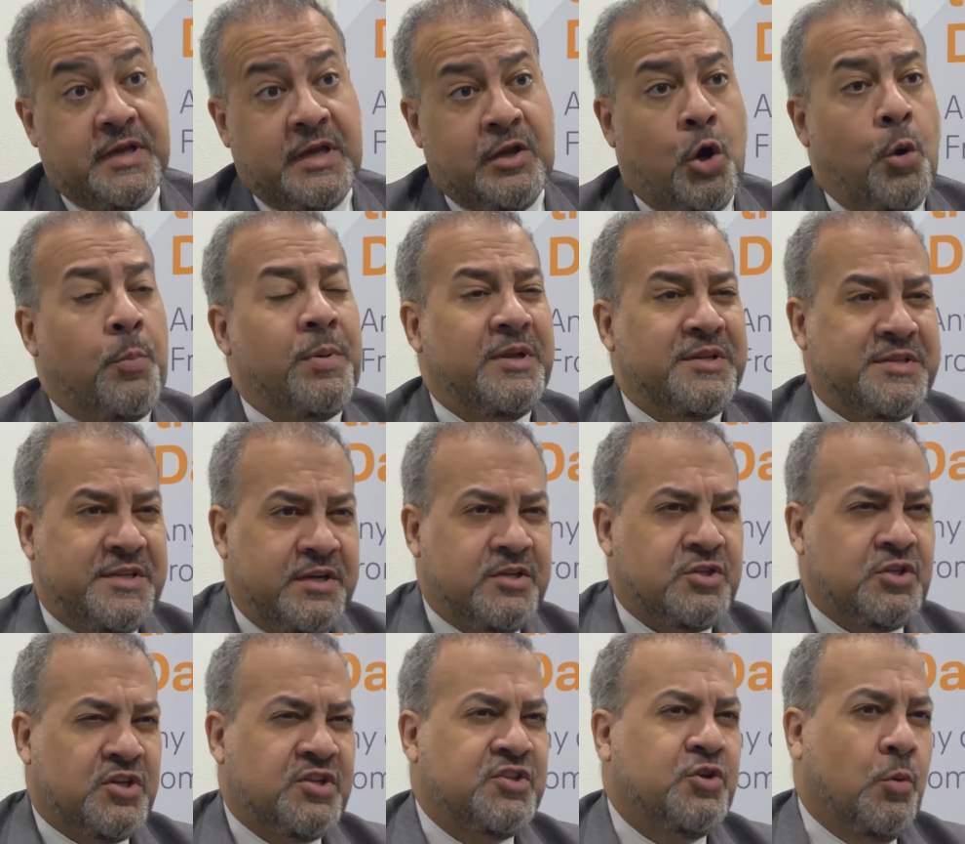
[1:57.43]
And openness here
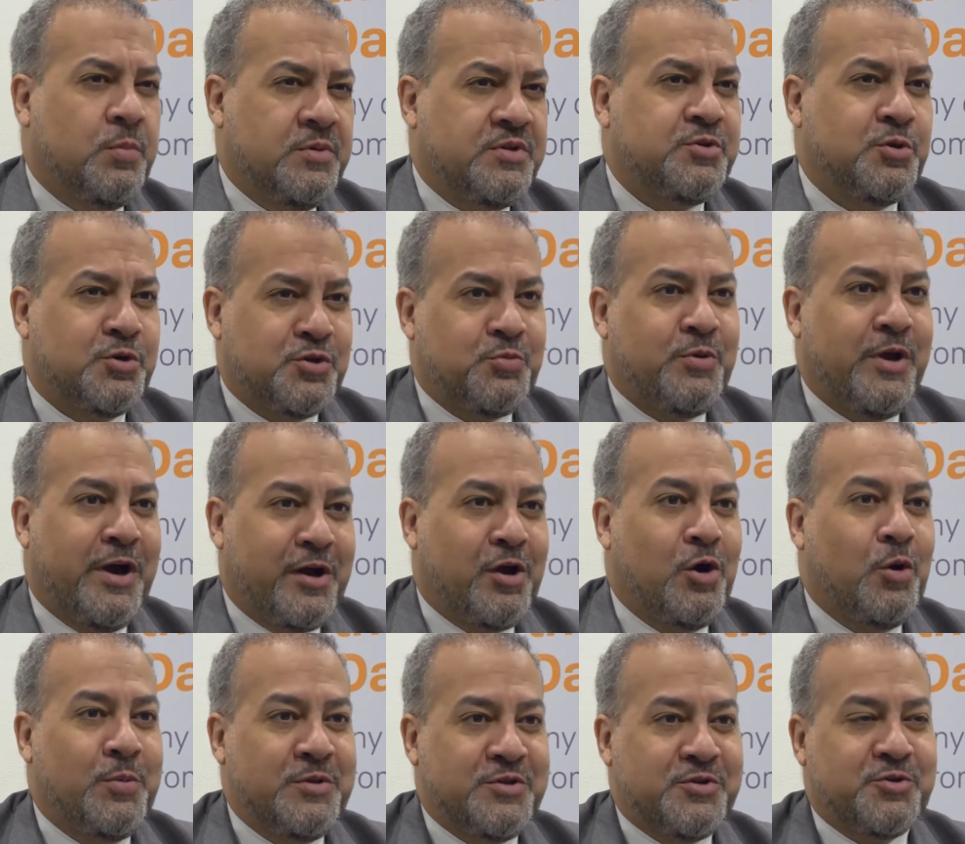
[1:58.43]
is not just open source. We are an
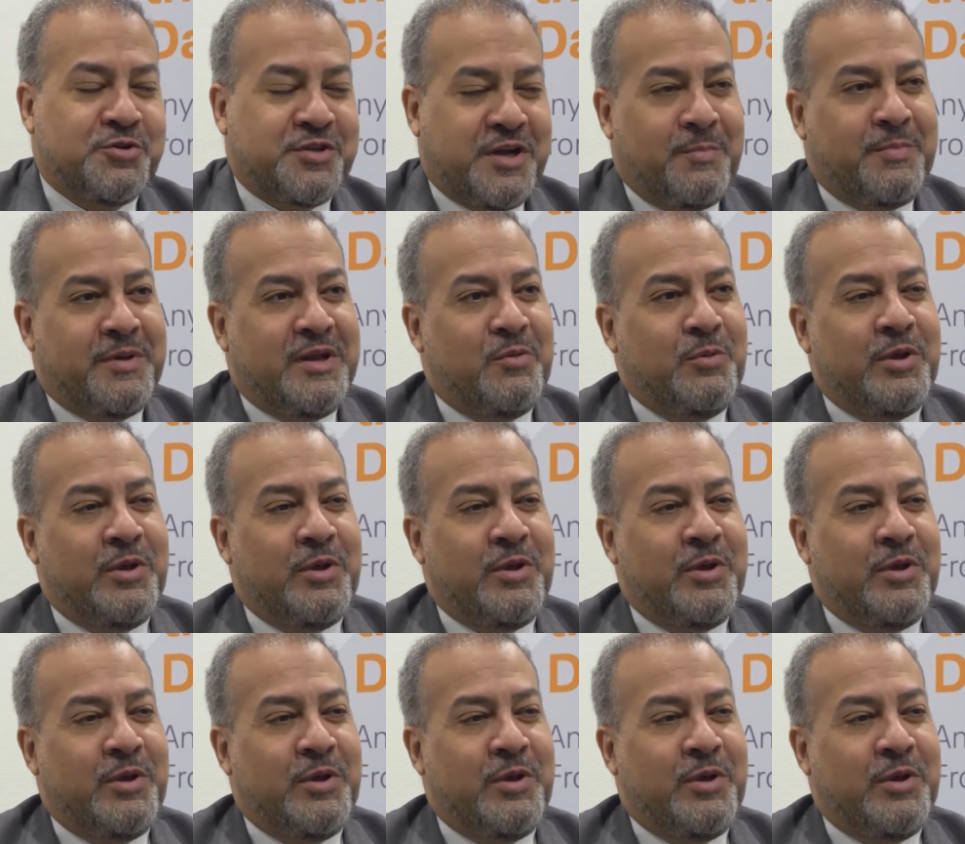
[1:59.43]
open source company,